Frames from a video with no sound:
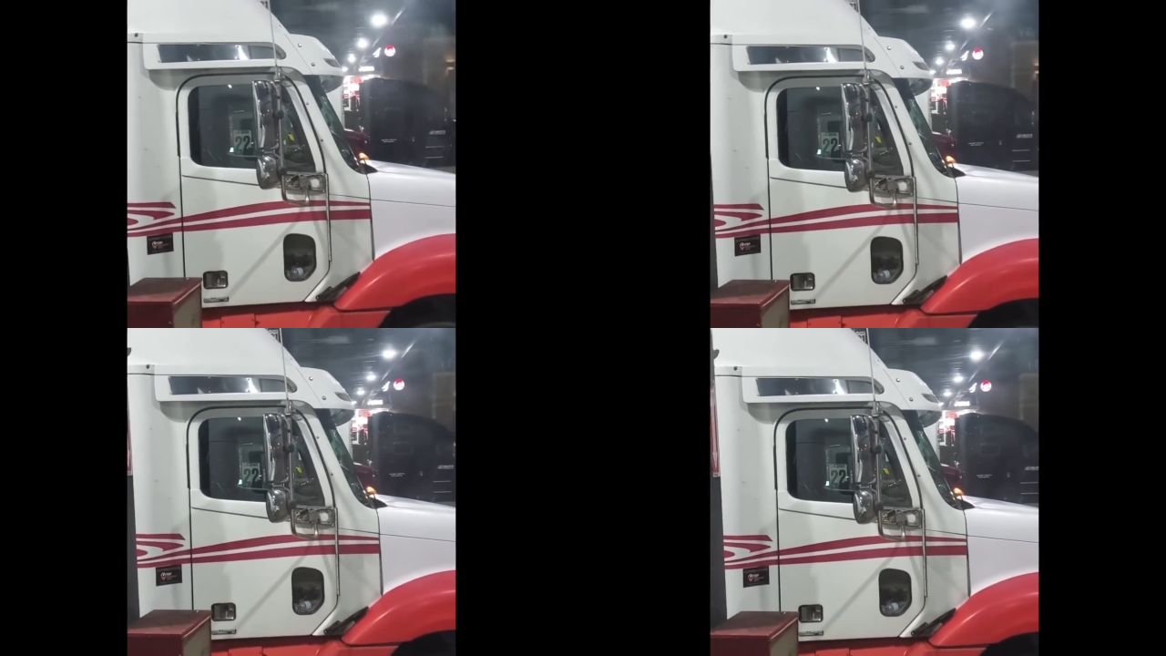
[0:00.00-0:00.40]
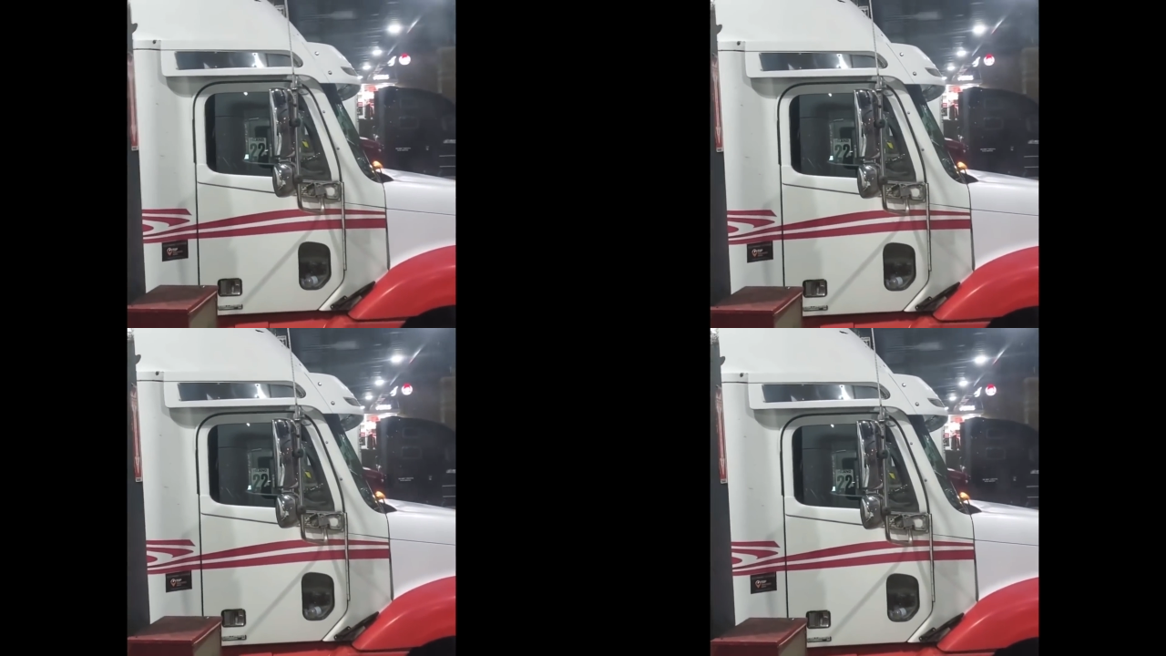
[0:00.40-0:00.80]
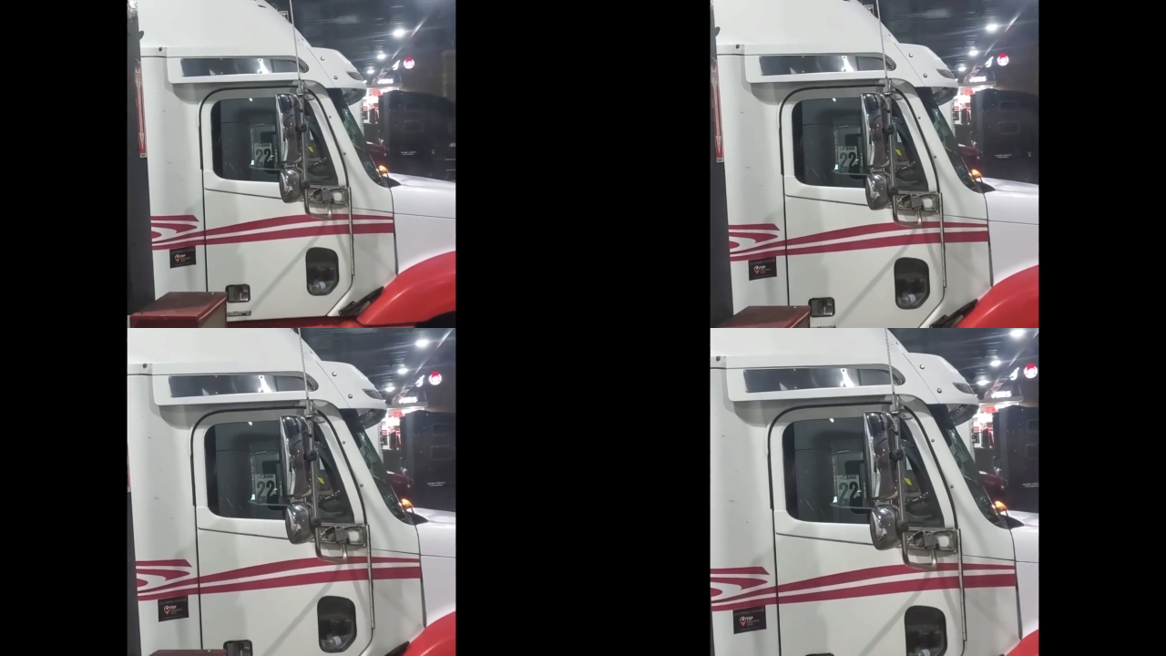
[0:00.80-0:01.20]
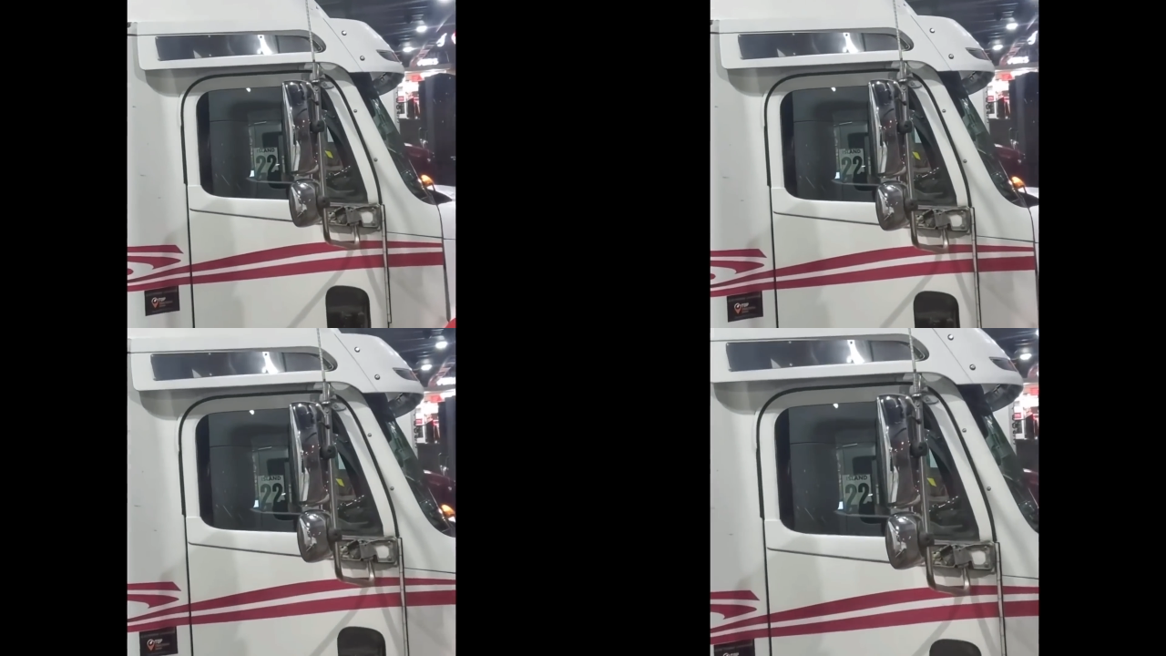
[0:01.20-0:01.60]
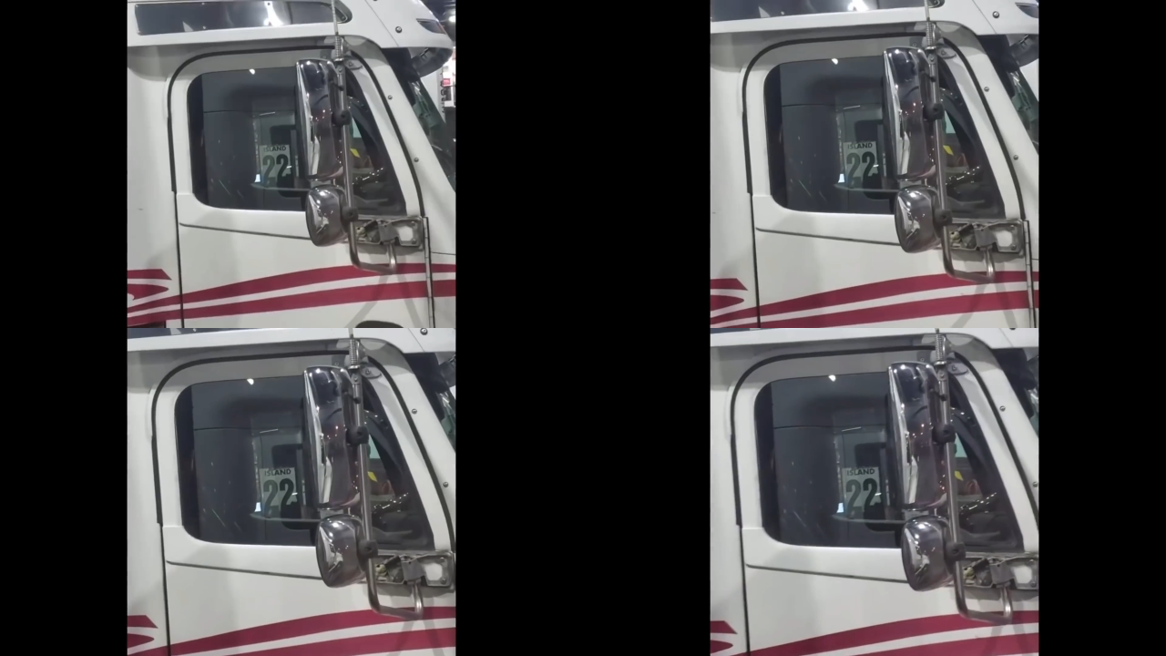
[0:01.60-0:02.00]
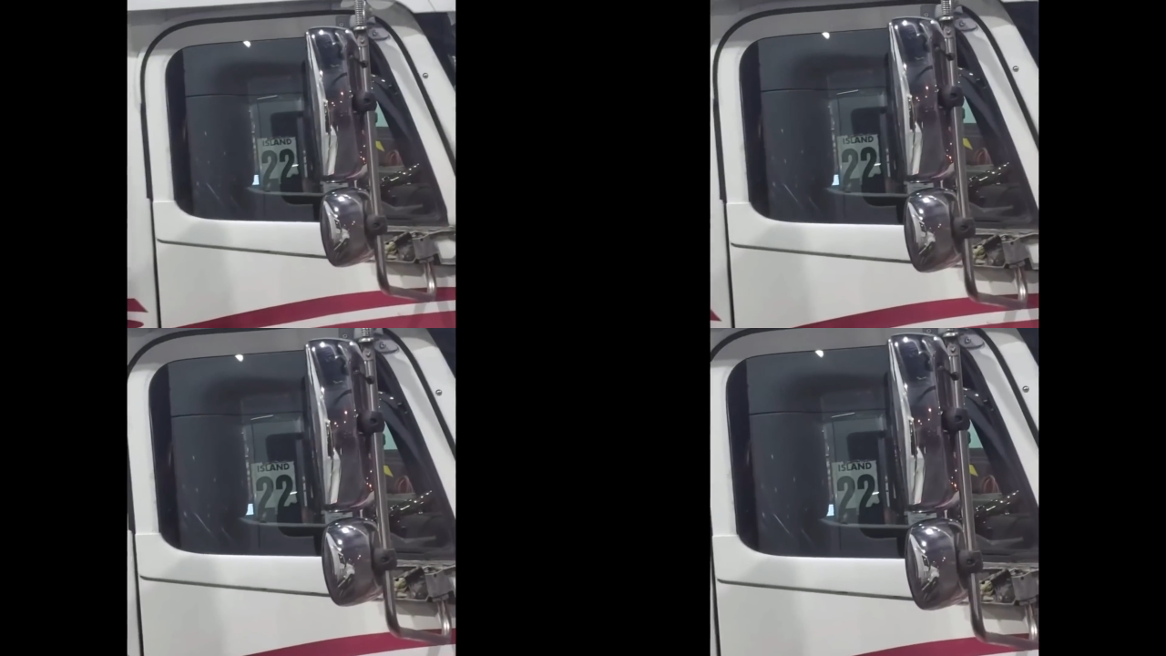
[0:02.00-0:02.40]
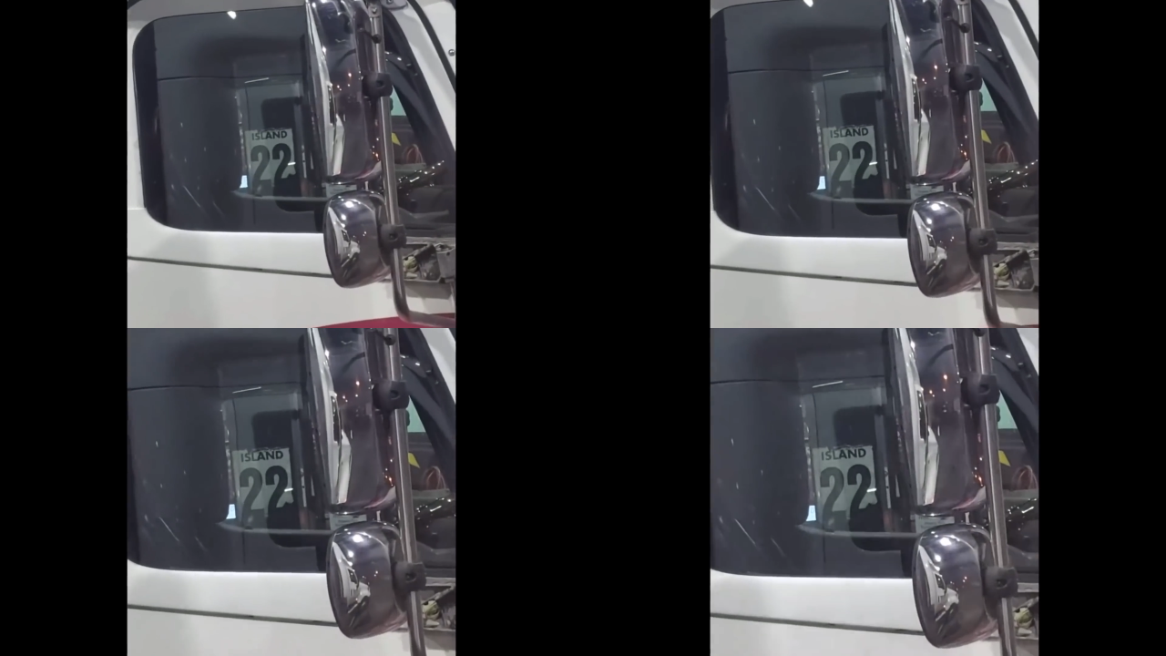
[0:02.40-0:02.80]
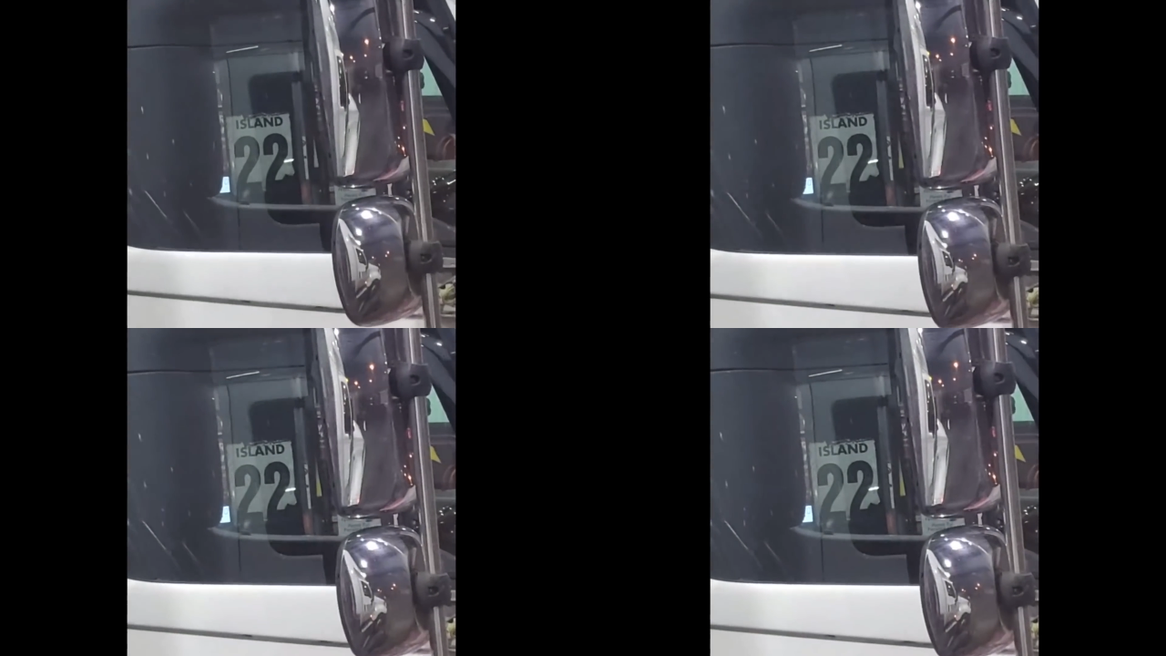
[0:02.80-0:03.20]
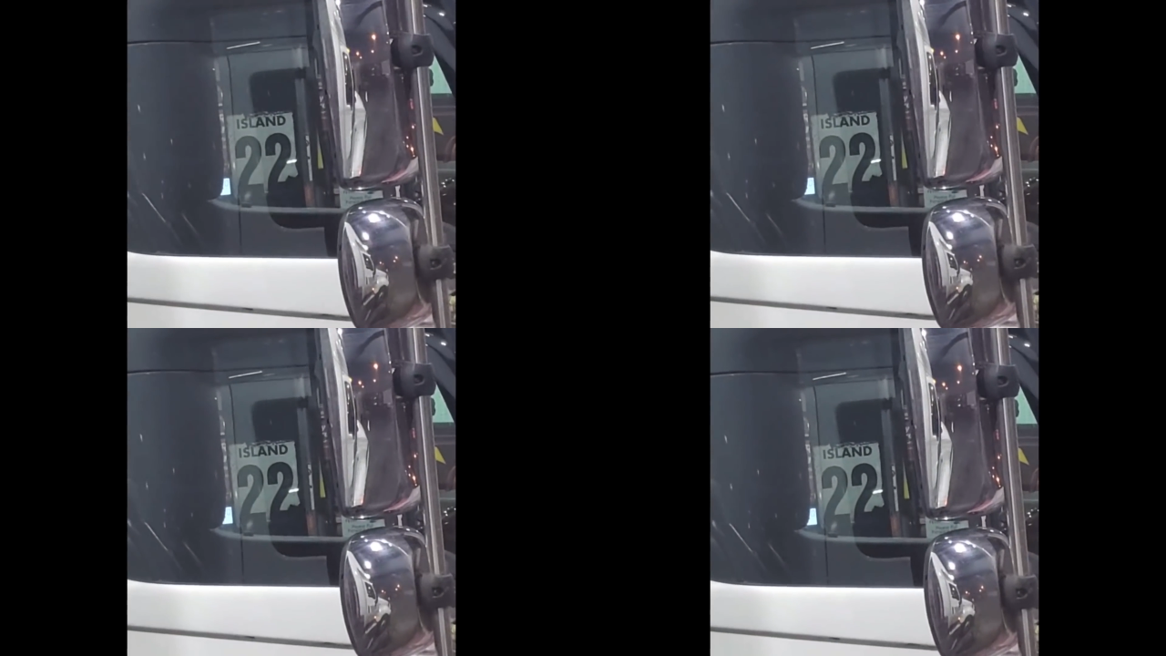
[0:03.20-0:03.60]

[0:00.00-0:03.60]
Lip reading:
No face is visible, so there are no lips to read.